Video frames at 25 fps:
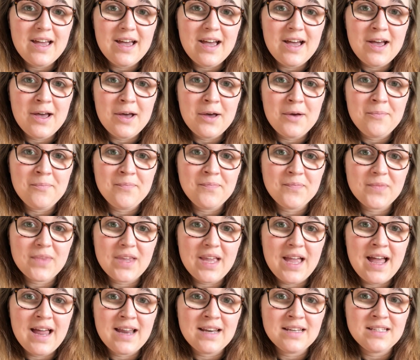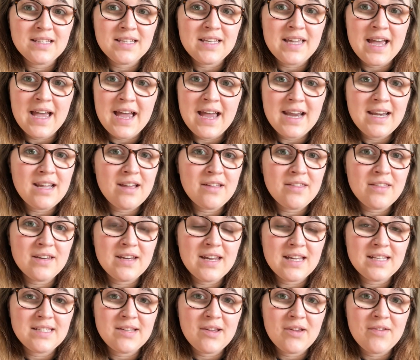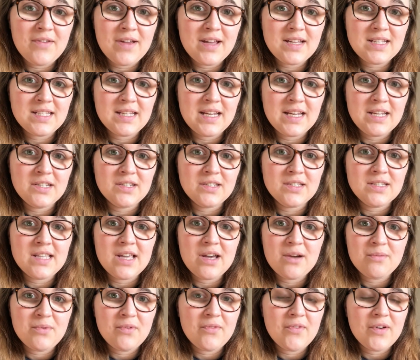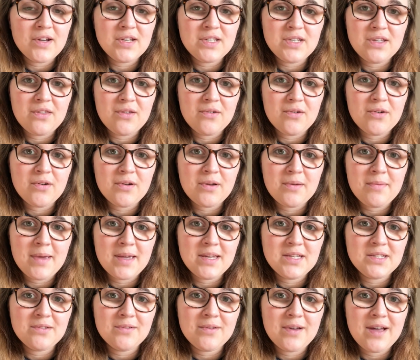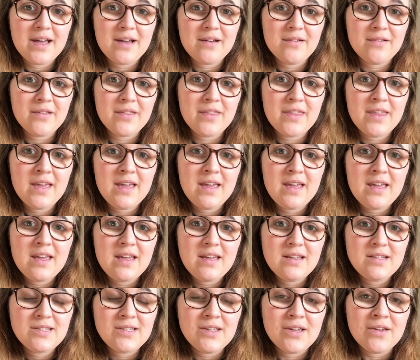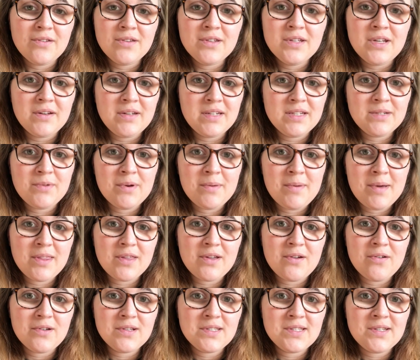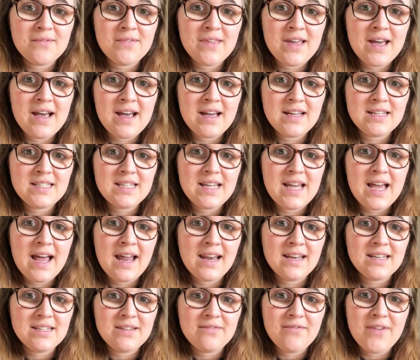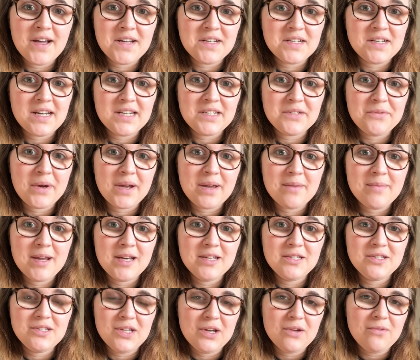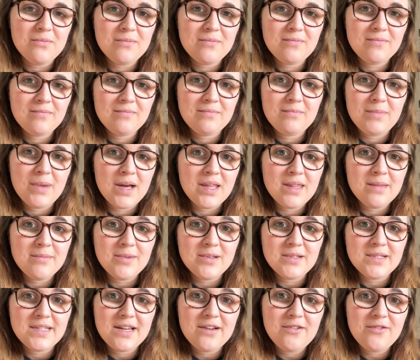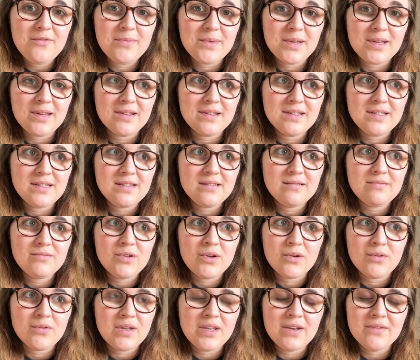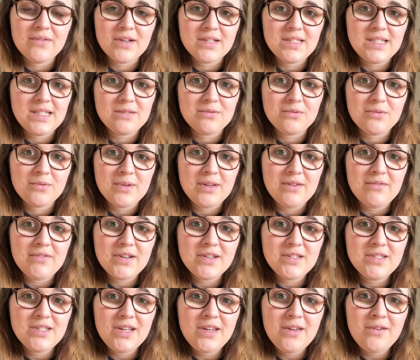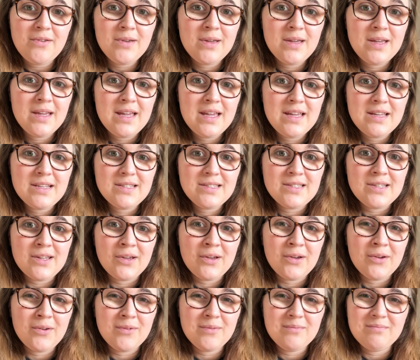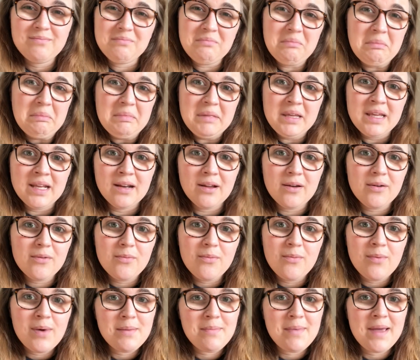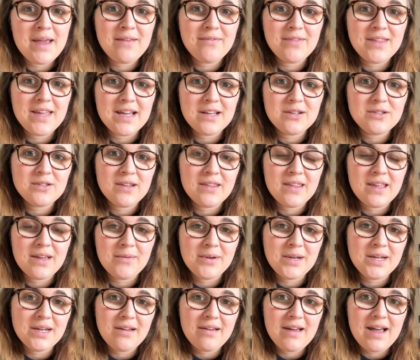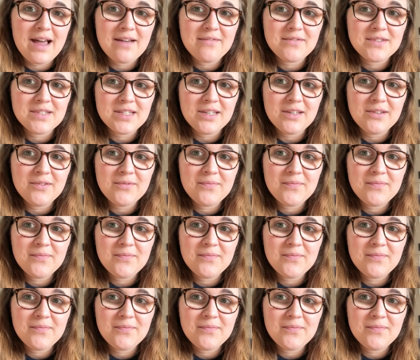And yeah, any other necessary vaccinations, they'll provide you through occupational health, so you don't need to worry about the cost of that. And in fact, I'd actually recommend don't buy them yourself, because not all universities will refund you, so you know, why pay for the extra thing when you don't have to.